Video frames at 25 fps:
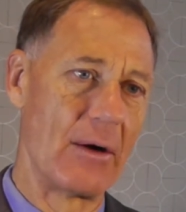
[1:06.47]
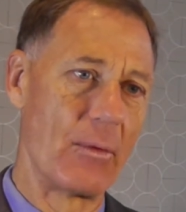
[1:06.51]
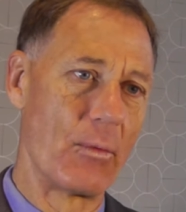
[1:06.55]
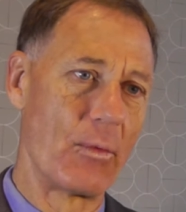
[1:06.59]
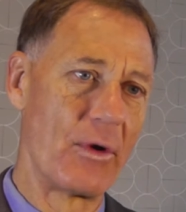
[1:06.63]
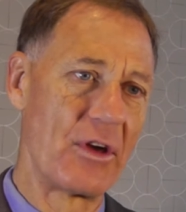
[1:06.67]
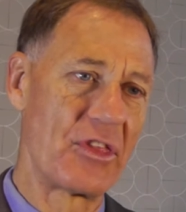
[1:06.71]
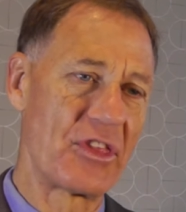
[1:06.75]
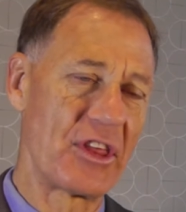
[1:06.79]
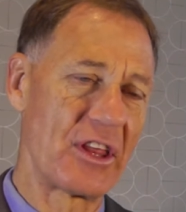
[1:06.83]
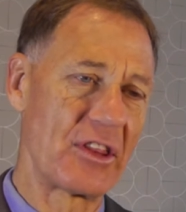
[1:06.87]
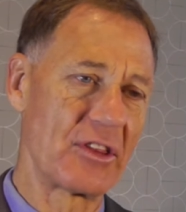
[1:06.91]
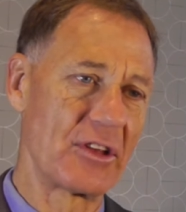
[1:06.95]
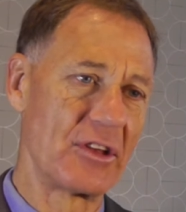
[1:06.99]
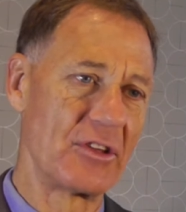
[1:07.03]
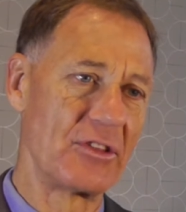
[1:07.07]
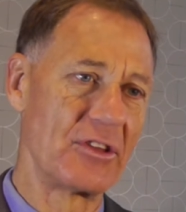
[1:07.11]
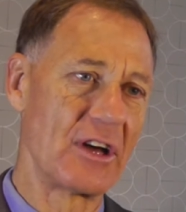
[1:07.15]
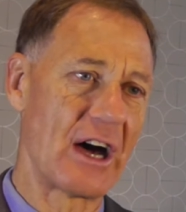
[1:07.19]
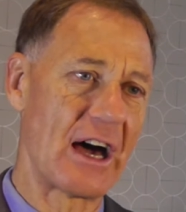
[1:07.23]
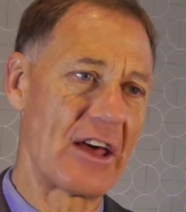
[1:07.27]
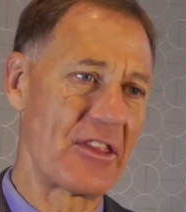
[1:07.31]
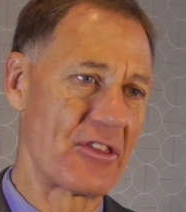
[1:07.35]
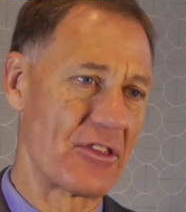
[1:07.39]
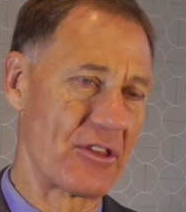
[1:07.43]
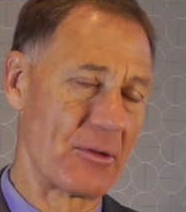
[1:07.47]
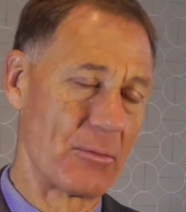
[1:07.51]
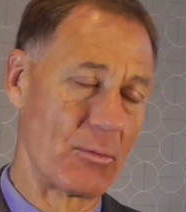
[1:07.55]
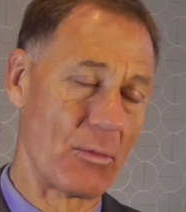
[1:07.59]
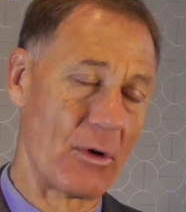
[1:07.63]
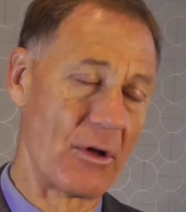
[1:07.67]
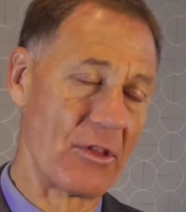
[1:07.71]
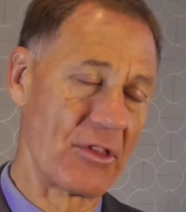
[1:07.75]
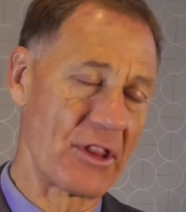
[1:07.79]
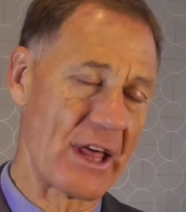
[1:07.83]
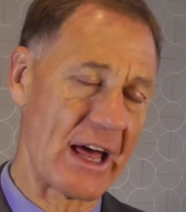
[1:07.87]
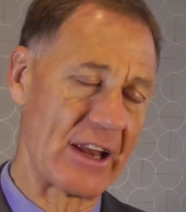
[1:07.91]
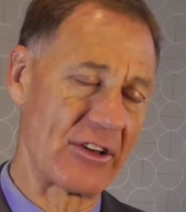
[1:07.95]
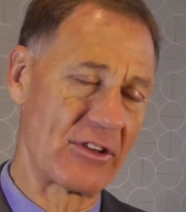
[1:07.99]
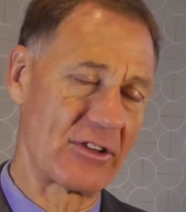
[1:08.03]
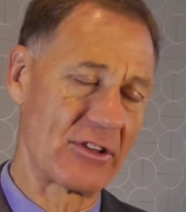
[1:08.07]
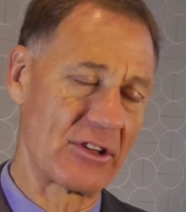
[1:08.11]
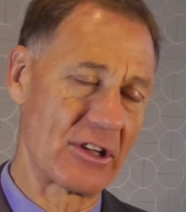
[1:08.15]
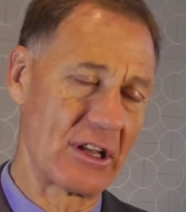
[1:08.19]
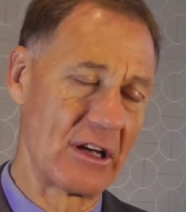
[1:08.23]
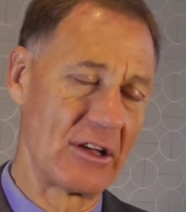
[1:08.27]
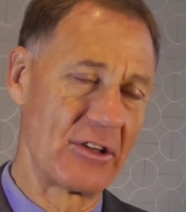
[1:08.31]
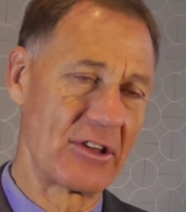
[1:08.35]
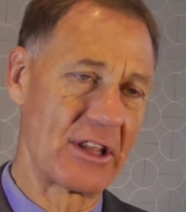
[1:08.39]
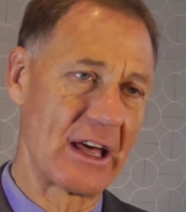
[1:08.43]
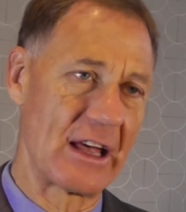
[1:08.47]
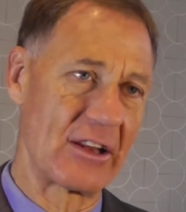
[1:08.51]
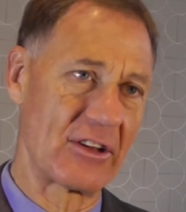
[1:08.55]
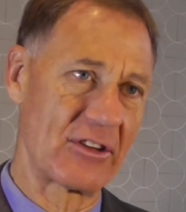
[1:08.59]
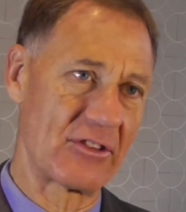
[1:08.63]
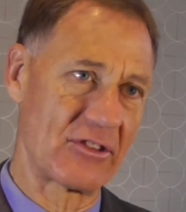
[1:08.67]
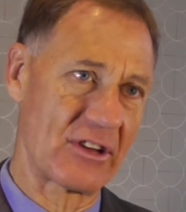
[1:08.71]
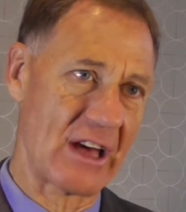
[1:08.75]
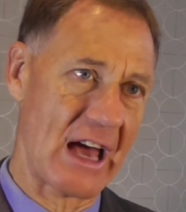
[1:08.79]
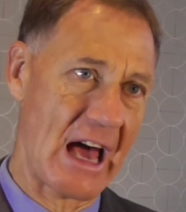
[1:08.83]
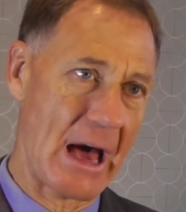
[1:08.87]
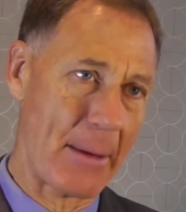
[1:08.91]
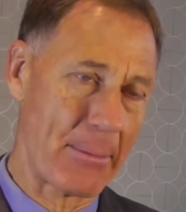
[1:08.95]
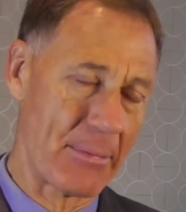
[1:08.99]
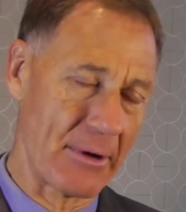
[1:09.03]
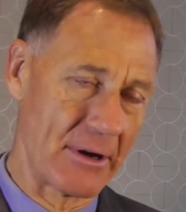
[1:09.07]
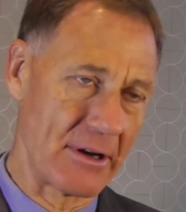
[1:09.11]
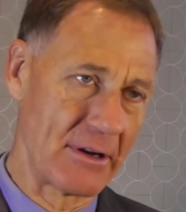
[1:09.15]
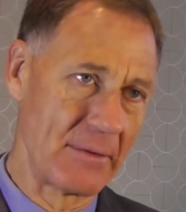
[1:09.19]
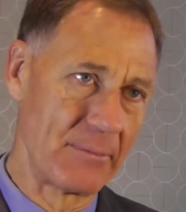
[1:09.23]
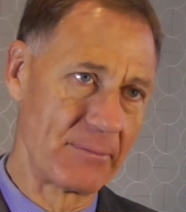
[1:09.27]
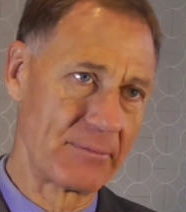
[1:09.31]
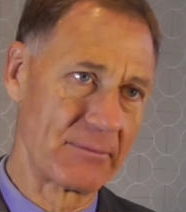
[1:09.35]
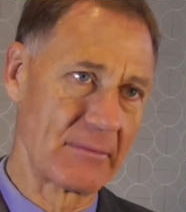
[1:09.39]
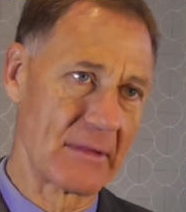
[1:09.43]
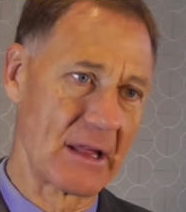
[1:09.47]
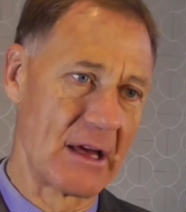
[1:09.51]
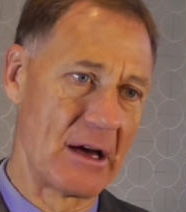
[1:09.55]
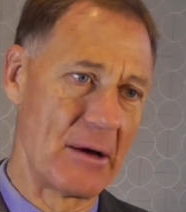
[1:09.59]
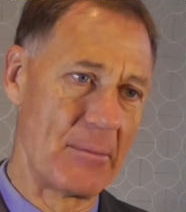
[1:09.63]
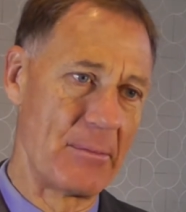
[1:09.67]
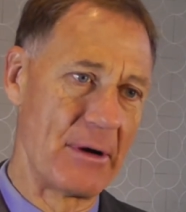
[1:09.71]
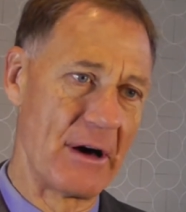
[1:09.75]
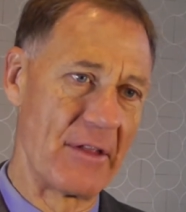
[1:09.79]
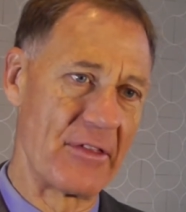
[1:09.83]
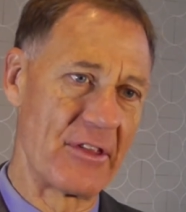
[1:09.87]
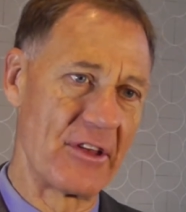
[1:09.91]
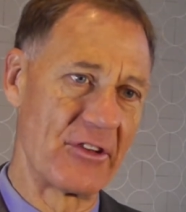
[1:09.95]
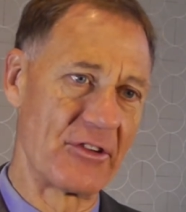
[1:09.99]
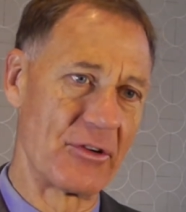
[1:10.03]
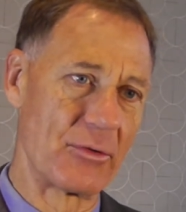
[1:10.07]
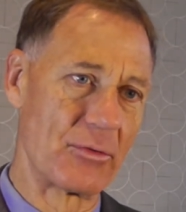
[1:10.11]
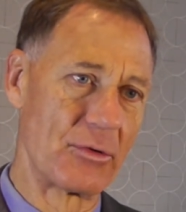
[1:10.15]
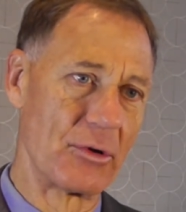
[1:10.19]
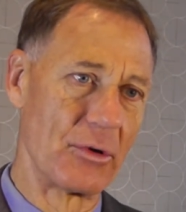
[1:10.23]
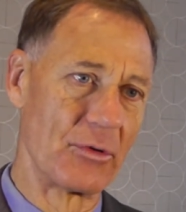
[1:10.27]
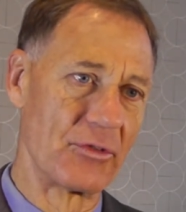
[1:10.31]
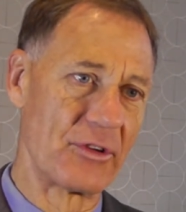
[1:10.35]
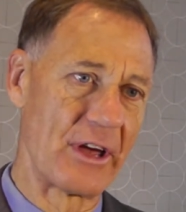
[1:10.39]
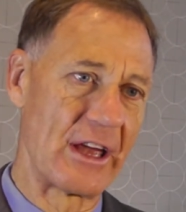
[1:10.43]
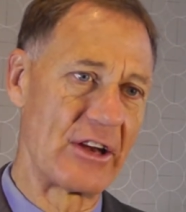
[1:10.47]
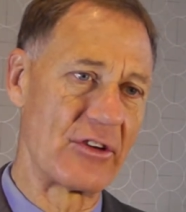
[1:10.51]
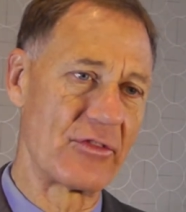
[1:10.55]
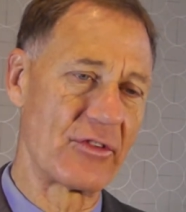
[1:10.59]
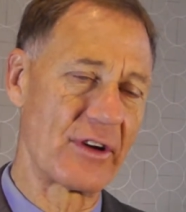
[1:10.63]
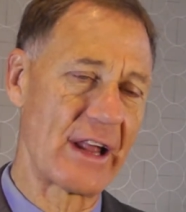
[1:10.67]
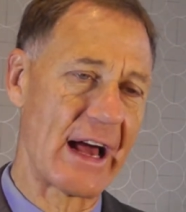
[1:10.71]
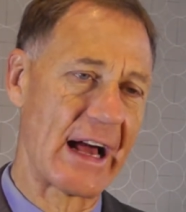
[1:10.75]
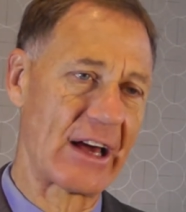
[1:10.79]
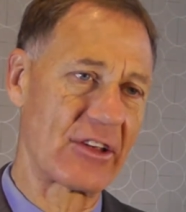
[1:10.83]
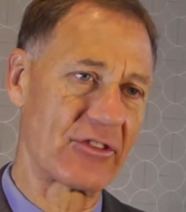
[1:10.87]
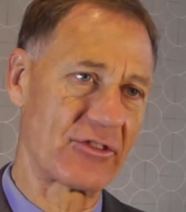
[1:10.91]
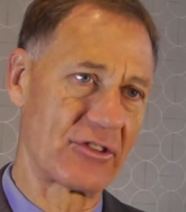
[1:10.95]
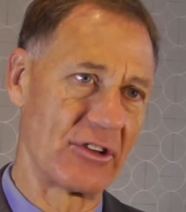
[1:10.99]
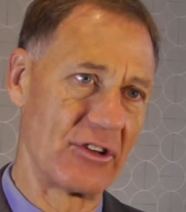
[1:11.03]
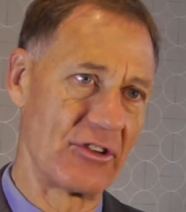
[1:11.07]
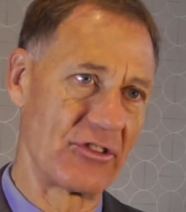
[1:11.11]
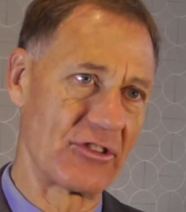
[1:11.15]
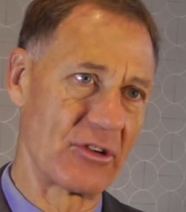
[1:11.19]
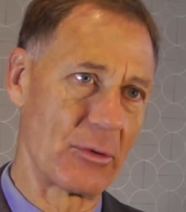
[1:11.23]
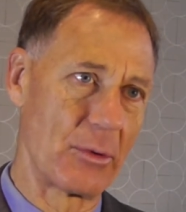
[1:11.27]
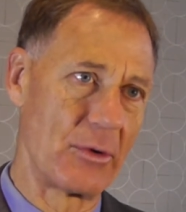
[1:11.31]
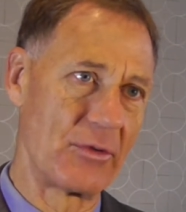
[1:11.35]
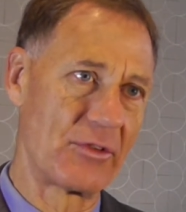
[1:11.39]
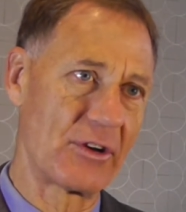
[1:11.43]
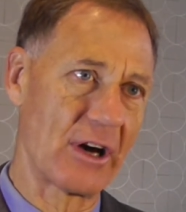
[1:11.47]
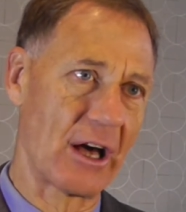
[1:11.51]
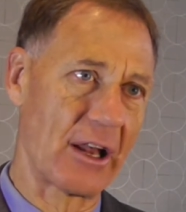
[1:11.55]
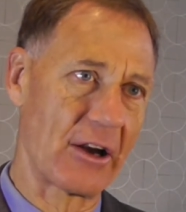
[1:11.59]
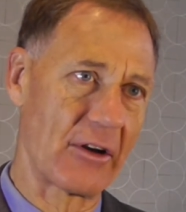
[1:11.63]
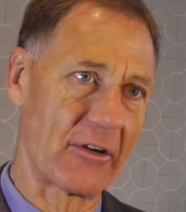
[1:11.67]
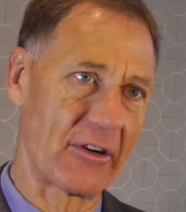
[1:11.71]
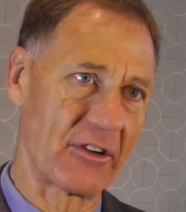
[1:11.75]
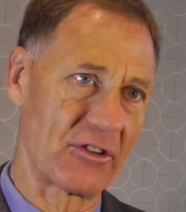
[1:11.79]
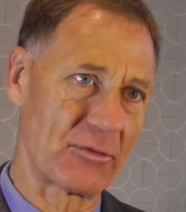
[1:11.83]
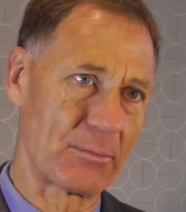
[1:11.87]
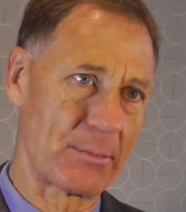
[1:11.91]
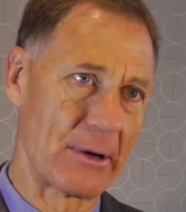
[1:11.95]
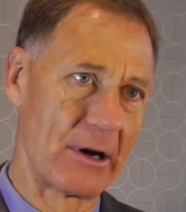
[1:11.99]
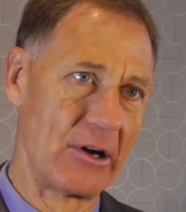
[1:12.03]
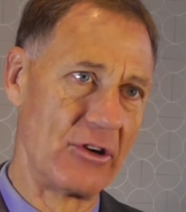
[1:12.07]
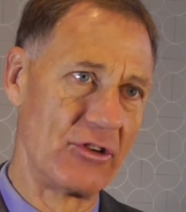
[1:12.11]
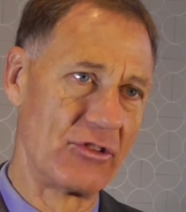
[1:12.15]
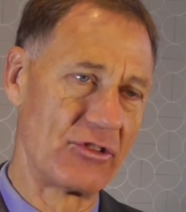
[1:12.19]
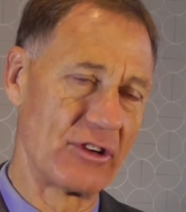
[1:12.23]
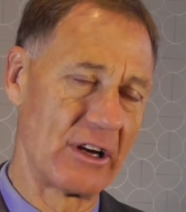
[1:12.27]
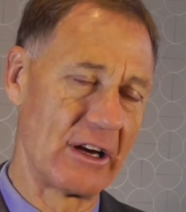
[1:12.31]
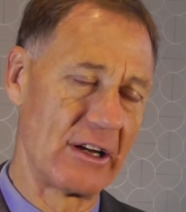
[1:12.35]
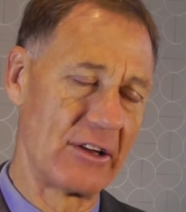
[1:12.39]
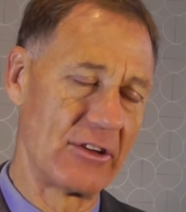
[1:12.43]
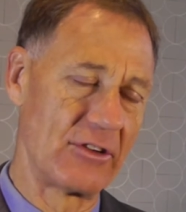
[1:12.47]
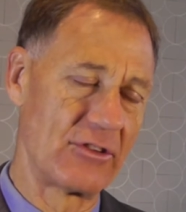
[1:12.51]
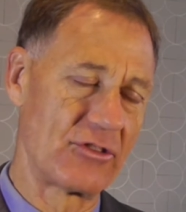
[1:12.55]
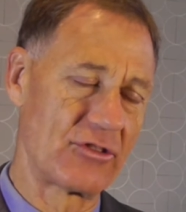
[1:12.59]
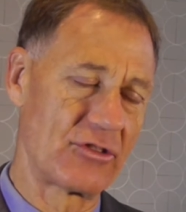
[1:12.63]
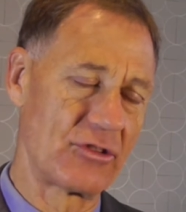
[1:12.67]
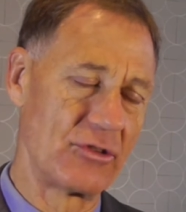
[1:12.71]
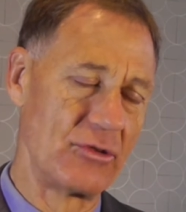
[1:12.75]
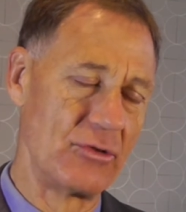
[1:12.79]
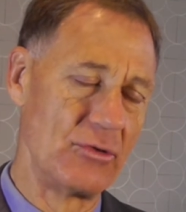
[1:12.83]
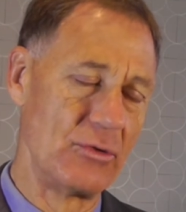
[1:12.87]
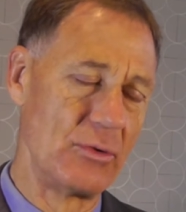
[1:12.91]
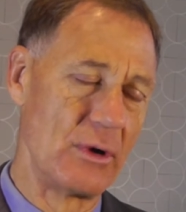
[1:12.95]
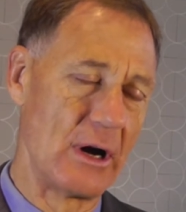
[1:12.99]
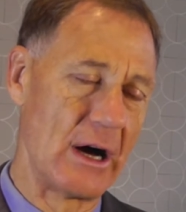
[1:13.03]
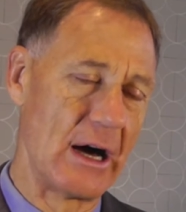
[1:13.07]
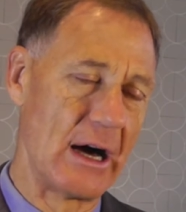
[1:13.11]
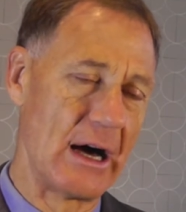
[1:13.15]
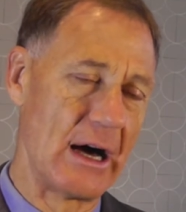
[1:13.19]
We think that neither of them want that to happen, but there's a real danger of an accident. So we've cut our exposure to